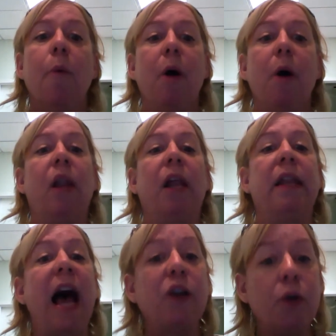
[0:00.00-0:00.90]
but will
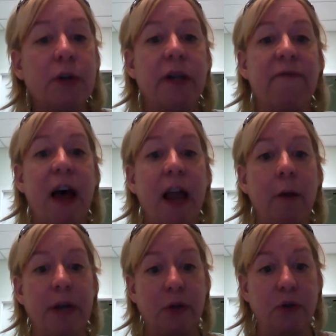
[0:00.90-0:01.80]
allow you to
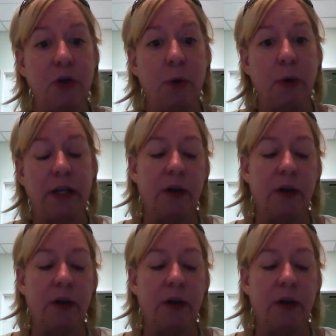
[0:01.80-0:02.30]
develop as you do it.